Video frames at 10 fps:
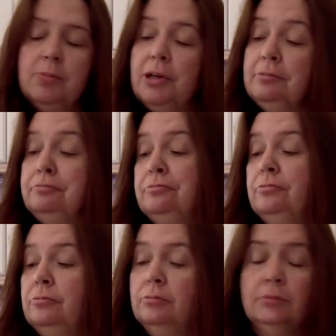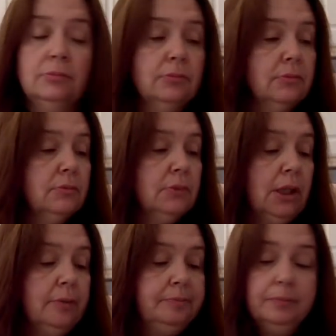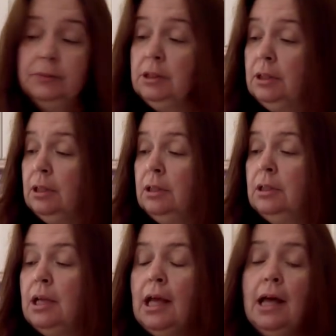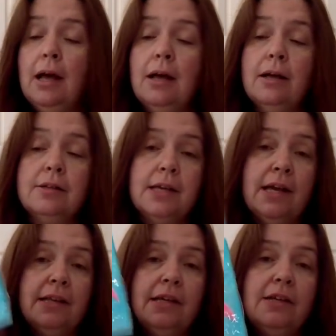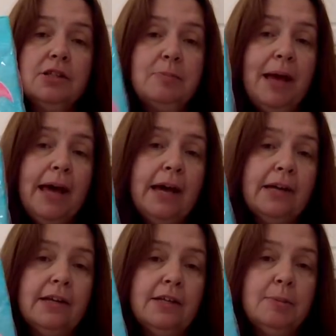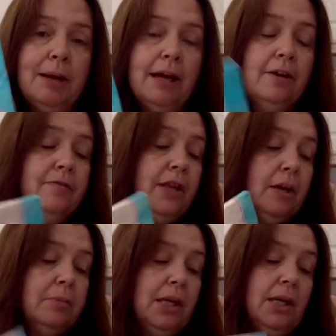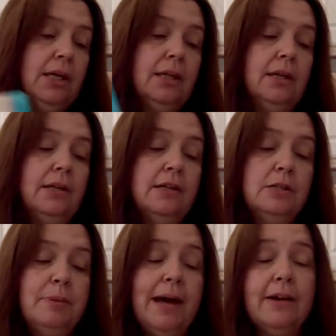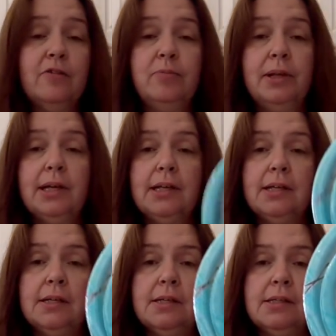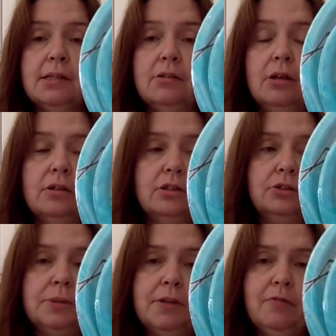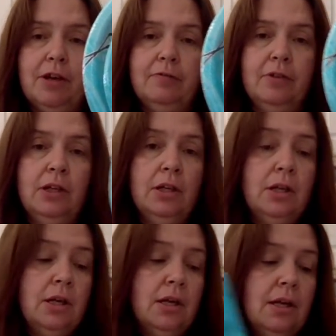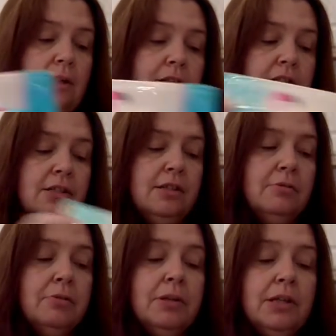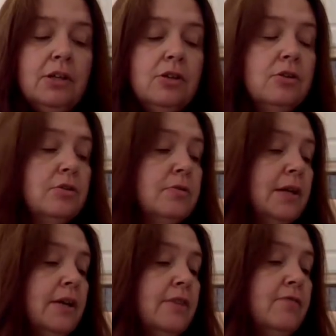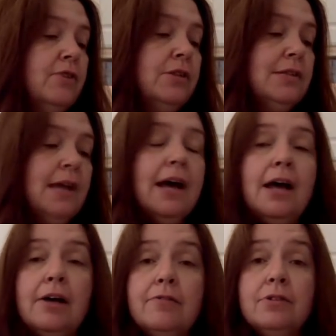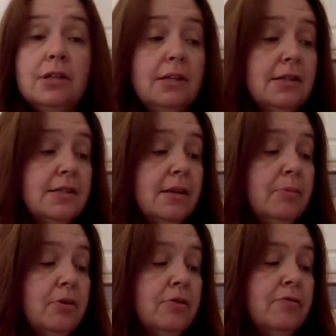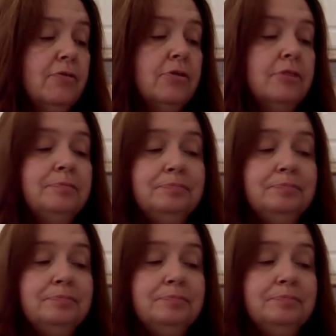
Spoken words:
but yeah. And each pack of napkin and each pack of plate is $1.25. And I just thought they were really cute and fun to have in the summer for